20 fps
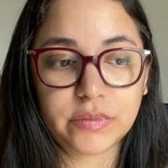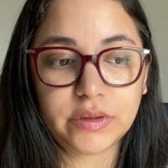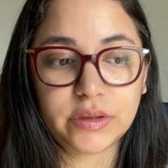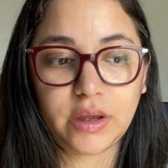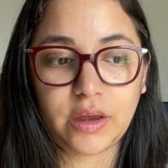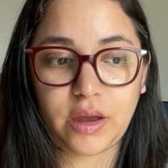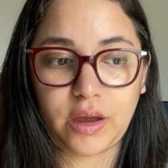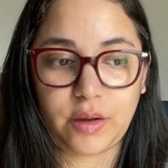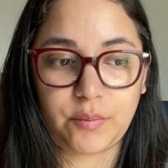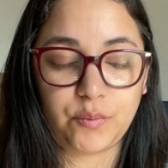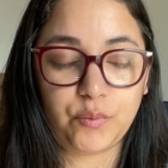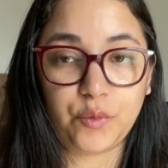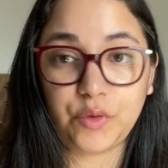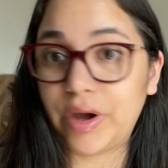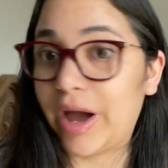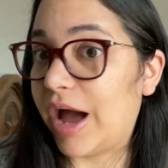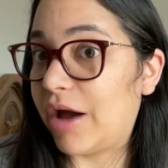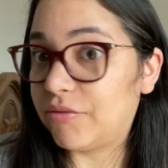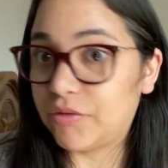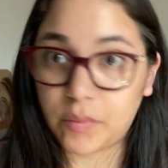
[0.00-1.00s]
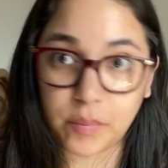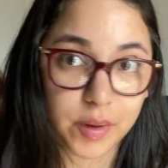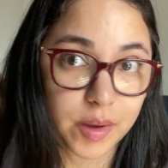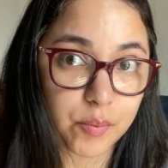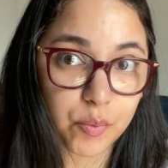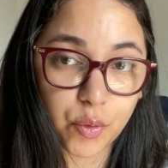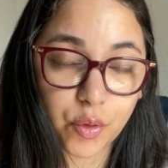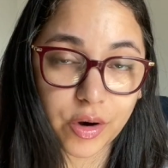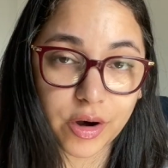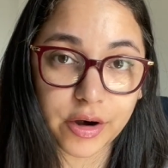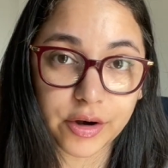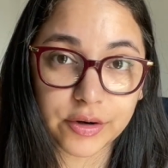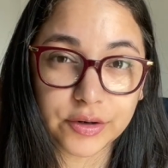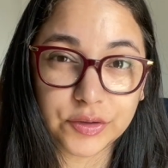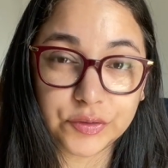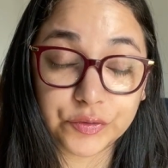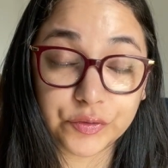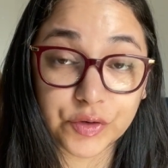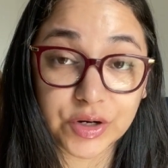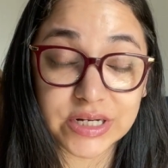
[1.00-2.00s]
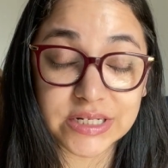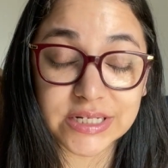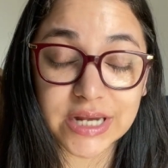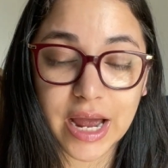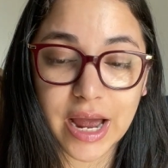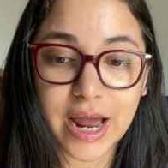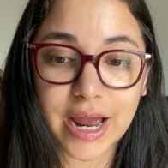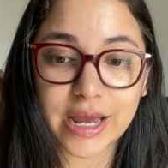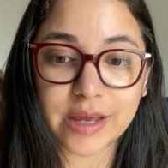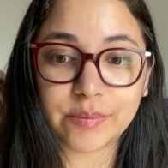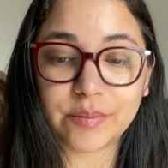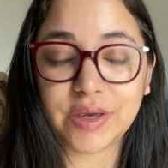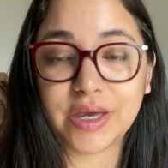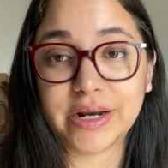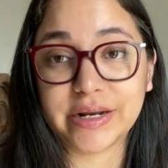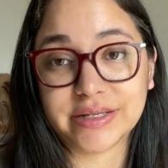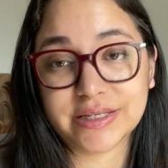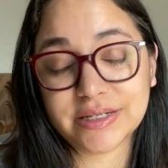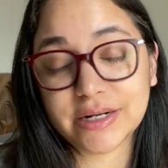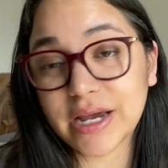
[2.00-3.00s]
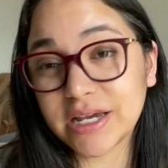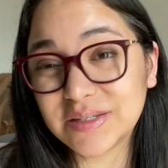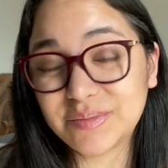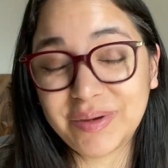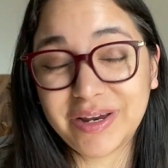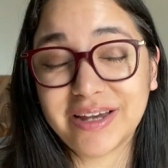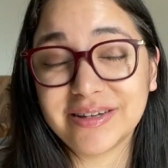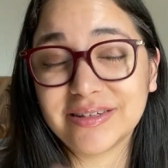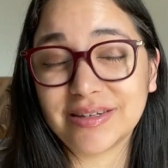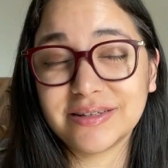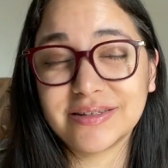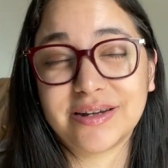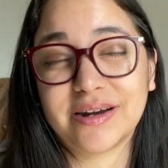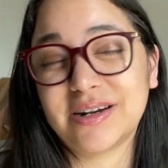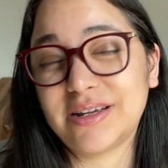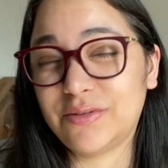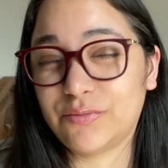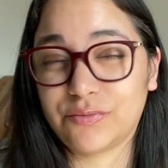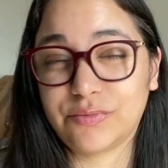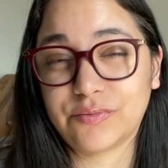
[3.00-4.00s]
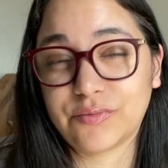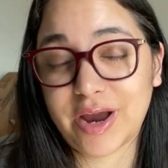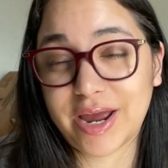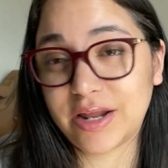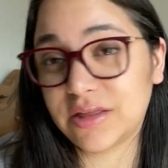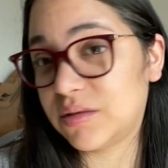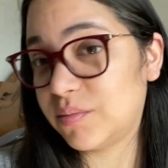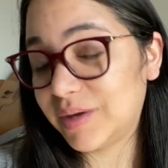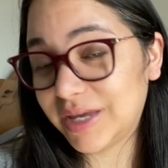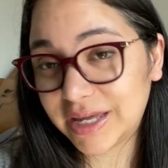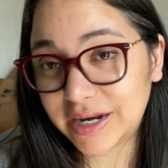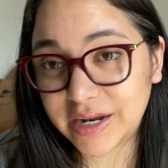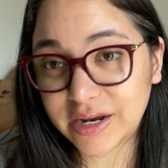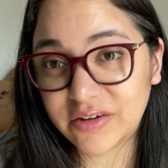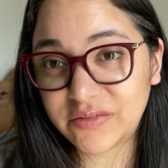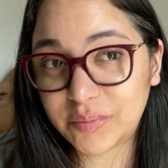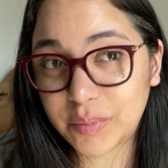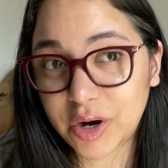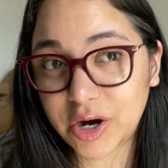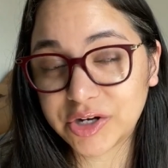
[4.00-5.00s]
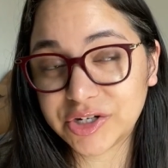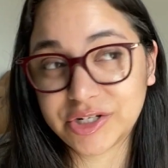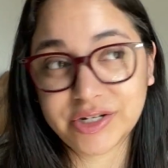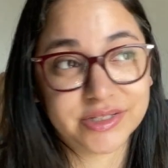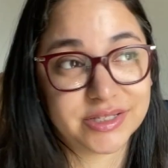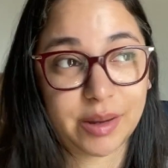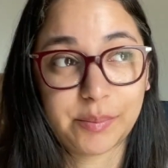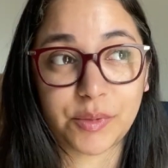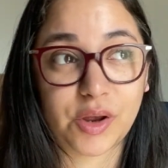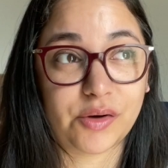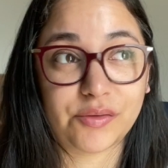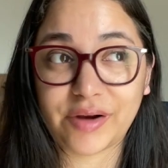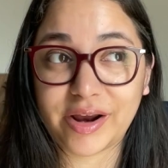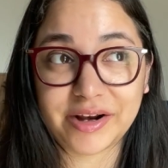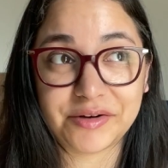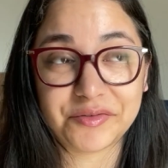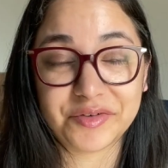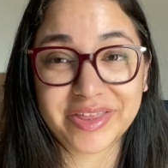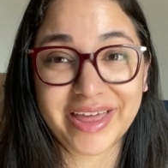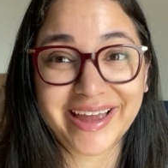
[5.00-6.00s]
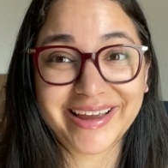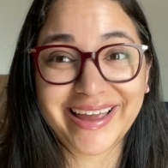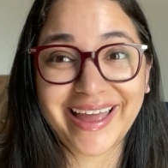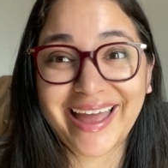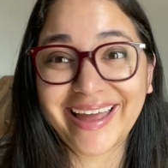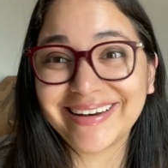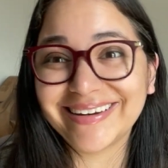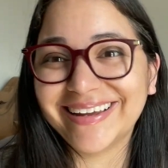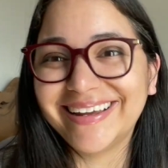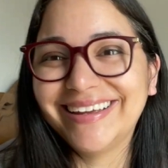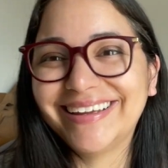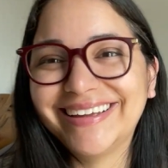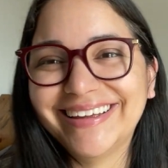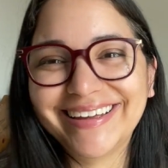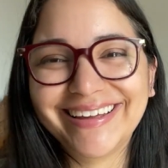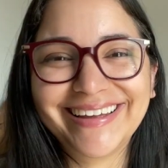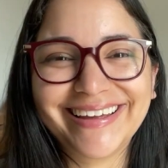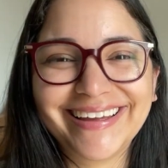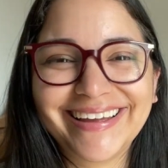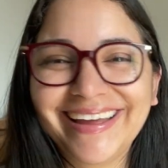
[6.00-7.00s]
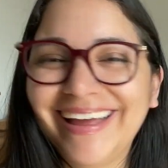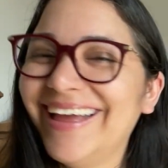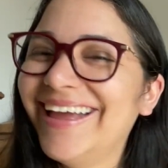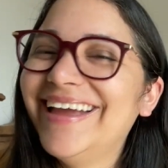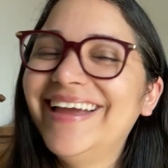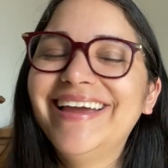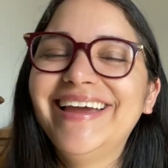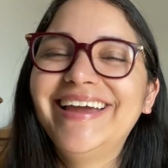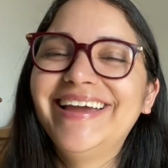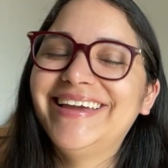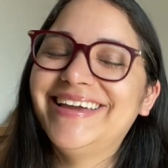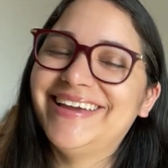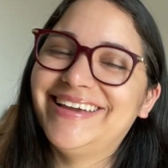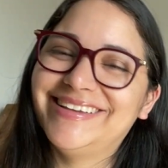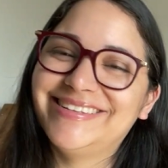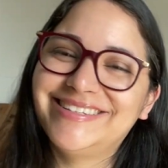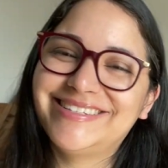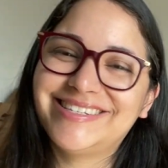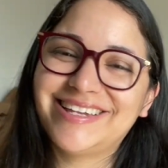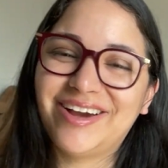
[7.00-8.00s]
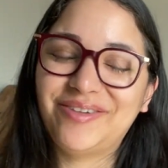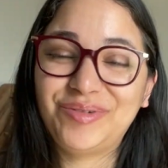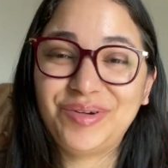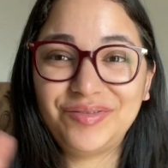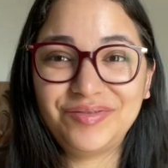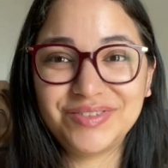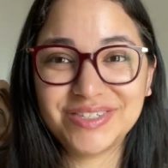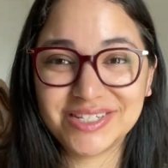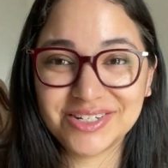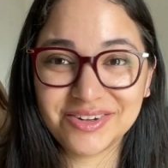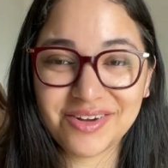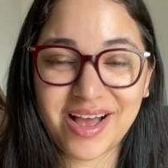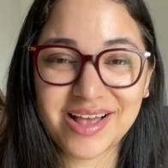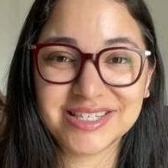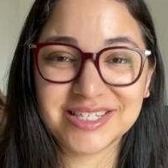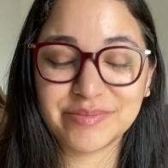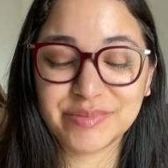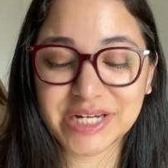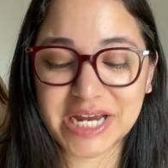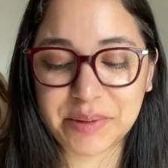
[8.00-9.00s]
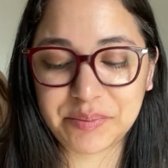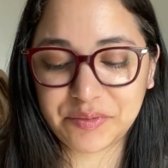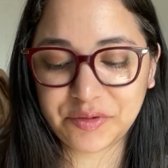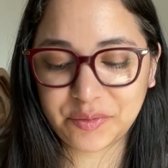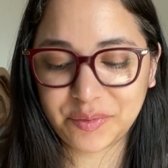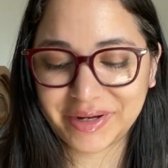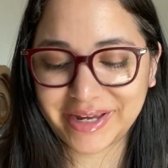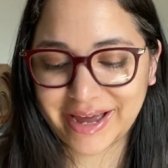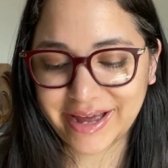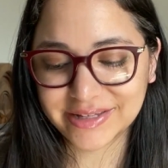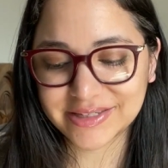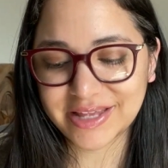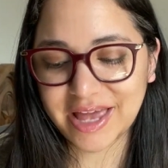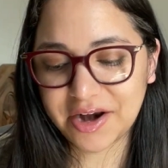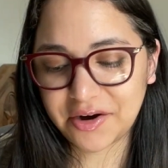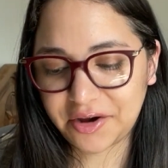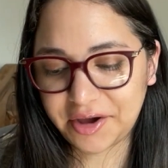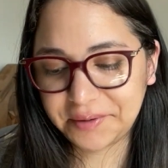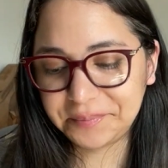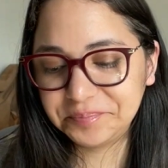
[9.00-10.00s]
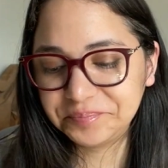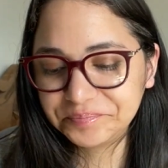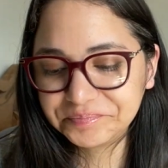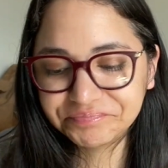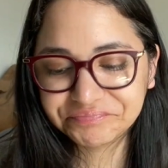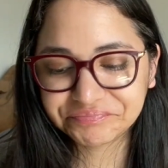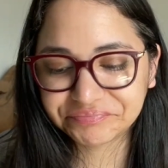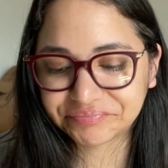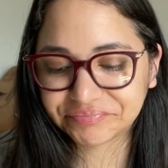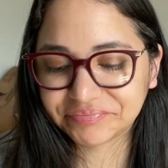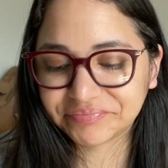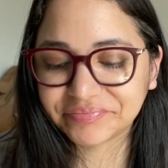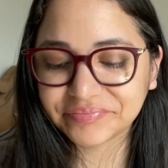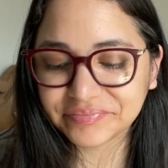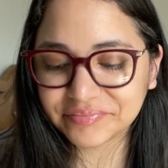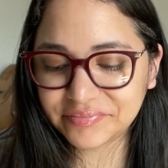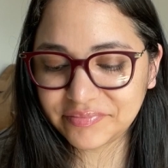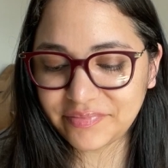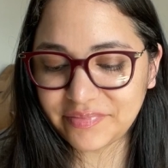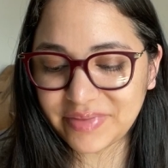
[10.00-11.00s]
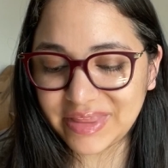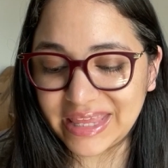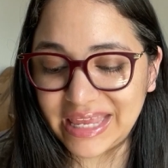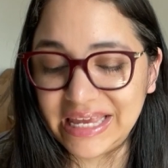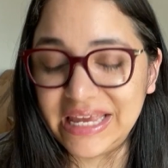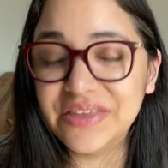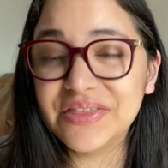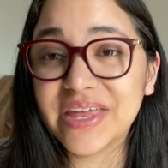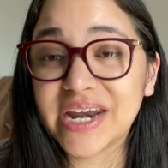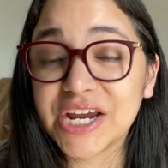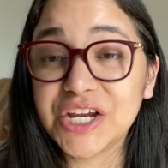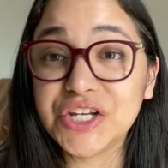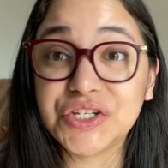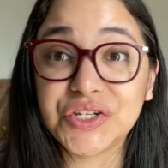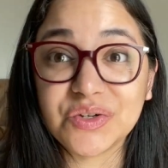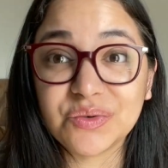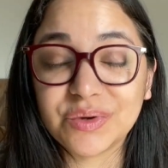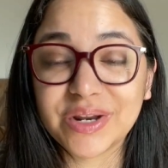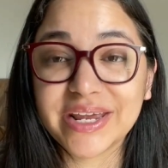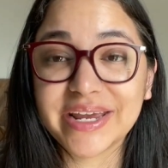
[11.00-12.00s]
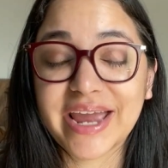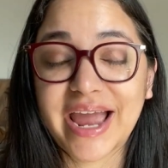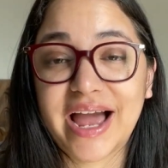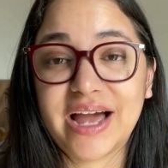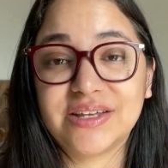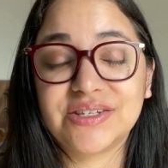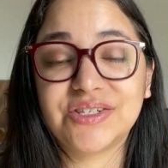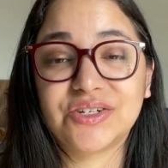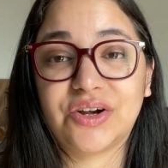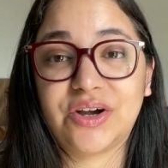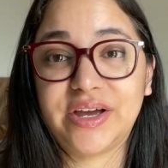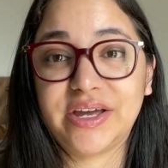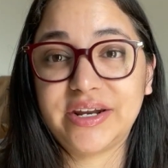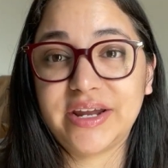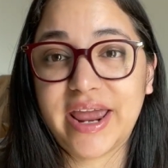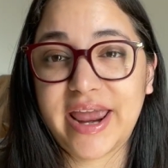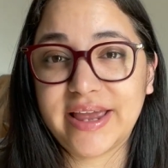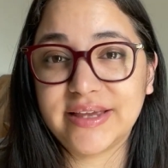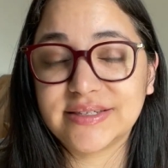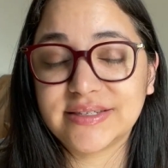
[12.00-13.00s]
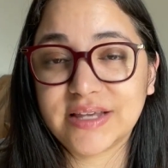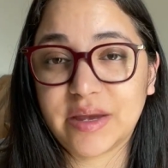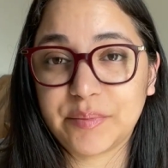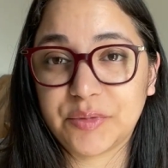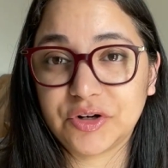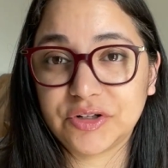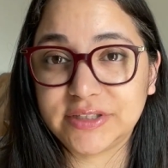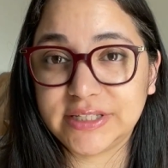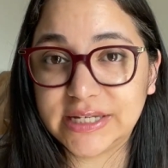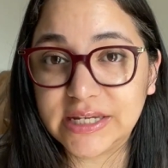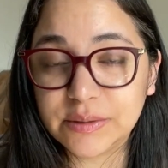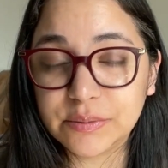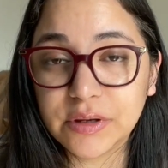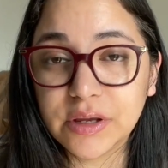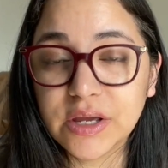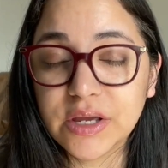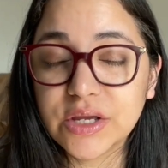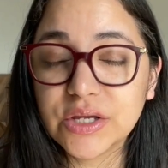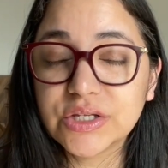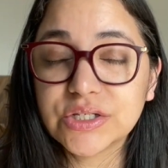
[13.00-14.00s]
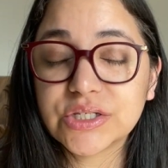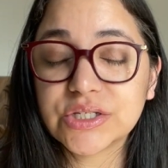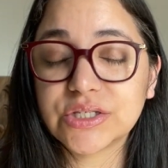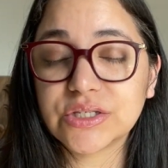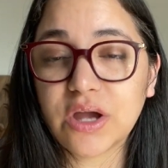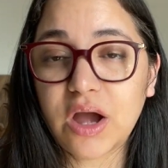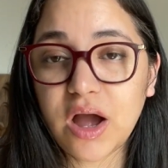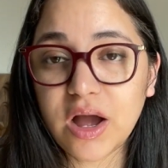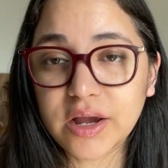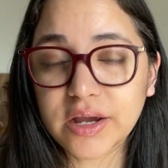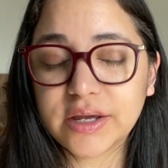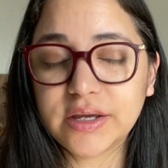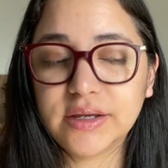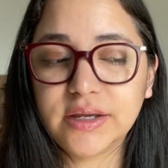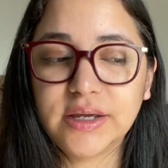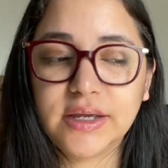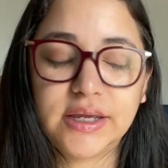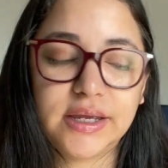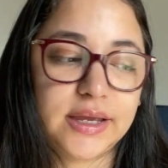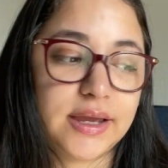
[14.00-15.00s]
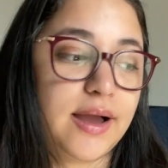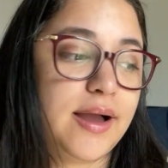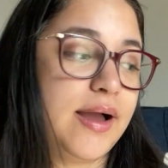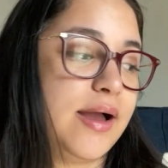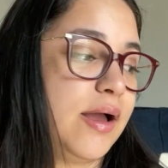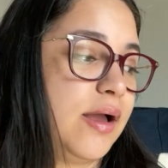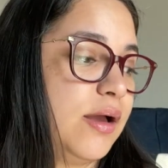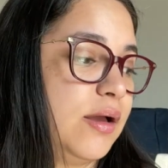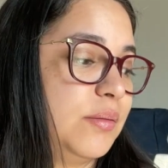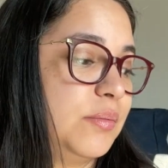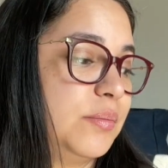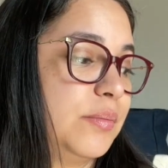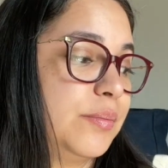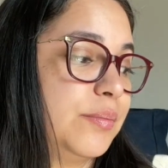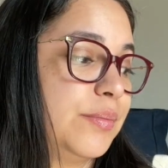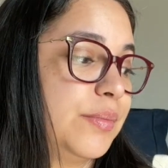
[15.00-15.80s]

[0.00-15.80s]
we'll have a bit more free time, and it's nice because it's not right at the beginning of March because I'm not ready for that yet. And so we've still got some time before we cast that on. And then I do want to cast on a Summer Lee sock. I